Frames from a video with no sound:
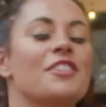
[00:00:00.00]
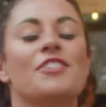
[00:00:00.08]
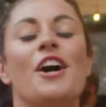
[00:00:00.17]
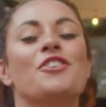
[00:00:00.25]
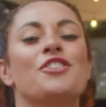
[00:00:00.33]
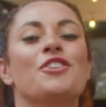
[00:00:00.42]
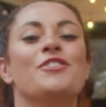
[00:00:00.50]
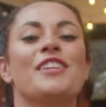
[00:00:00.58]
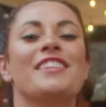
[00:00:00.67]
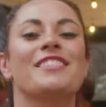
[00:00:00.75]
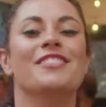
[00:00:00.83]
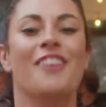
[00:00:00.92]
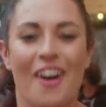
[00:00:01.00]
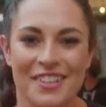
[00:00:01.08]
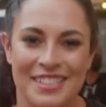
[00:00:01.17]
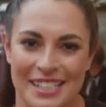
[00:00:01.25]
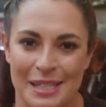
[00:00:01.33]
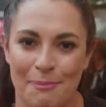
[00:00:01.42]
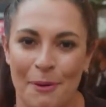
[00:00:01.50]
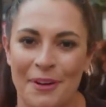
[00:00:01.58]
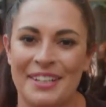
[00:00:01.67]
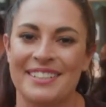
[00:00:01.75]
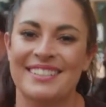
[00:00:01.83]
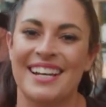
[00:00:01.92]
snowshoe does not
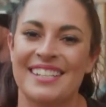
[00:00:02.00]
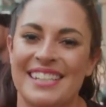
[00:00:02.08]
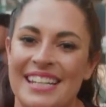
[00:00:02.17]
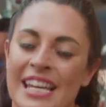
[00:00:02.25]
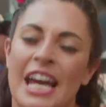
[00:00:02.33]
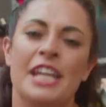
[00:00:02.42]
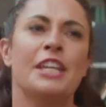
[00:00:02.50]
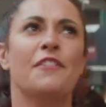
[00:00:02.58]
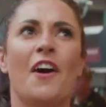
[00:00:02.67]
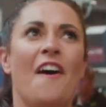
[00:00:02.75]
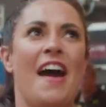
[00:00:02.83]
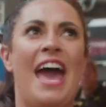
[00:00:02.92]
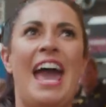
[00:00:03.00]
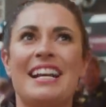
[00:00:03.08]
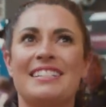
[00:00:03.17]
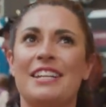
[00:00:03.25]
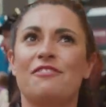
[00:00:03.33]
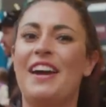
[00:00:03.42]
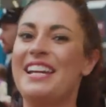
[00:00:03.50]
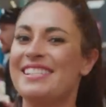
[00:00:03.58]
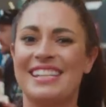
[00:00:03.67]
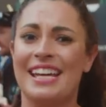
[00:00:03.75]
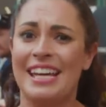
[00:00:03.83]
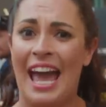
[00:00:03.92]
disappoint, does it? You've got hectic
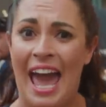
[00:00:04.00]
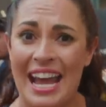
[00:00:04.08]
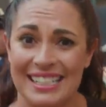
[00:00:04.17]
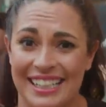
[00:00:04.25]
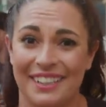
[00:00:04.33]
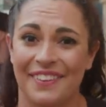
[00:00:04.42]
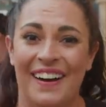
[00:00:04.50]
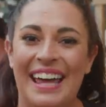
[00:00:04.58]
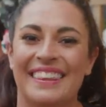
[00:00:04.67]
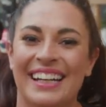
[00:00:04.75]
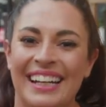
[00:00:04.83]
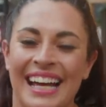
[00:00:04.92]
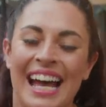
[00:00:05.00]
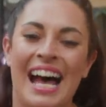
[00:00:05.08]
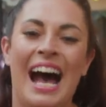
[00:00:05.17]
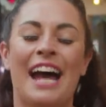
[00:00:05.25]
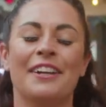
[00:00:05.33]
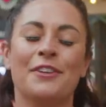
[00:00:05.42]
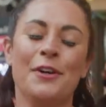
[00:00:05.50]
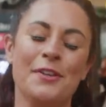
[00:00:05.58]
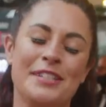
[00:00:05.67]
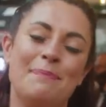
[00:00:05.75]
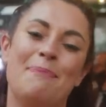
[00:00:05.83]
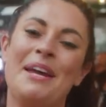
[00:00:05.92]
racing, hectic weather, and of
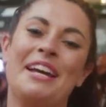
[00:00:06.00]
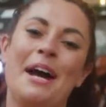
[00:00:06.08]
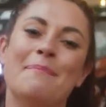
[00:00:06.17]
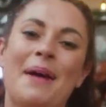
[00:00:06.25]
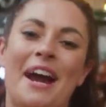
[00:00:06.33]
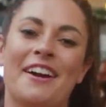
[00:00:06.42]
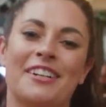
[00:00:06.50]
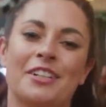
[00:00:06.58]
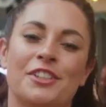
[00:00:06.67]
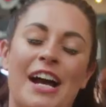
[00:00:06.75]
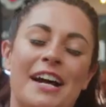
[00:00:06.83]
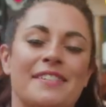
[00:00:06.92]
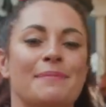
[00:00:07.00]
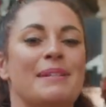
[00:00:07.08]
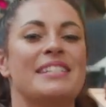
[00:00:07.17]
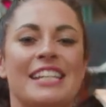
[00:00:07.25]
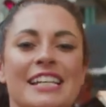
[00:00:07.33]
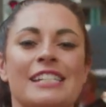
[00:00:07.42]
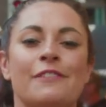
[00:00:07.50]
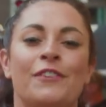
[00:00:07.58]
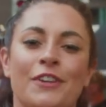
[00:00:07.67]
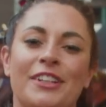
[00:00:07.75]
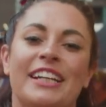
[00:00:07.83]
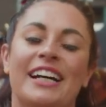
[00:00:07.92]
course the big American crowds. And Mathias
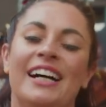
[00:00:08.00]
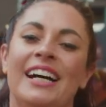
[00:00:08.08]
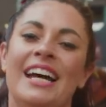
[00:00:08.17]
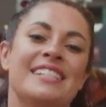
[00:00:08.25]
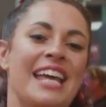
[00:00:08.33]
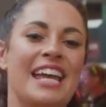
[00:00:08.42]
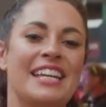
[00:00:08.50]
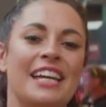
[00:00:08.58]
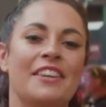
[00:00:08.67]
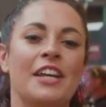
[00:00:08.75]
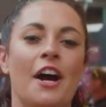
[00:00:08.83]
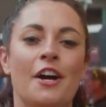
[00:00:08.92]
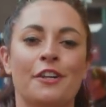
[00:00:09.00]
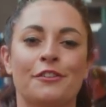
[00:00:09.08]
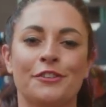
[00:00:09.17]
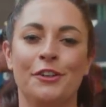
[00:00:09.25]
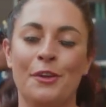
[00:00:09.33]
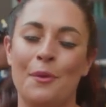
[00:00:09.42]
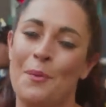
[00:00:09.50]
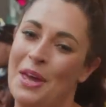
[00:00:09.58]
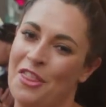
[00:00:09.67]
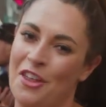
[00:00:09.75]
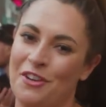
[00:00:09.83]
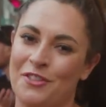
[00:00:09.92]
Flueckiger taking the overall
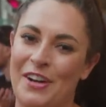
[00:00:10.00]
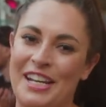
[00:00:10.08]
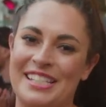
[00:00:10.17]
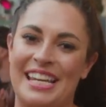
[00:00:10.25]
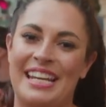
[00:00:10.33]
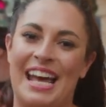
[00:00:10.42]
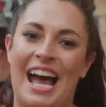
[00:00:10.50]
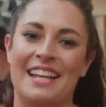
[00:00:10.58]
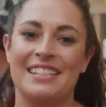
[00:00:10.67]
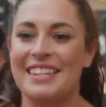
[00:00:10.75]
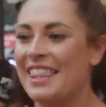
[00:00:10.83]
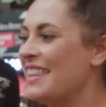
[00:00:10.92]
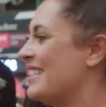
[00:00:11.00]
with a race in hand. And then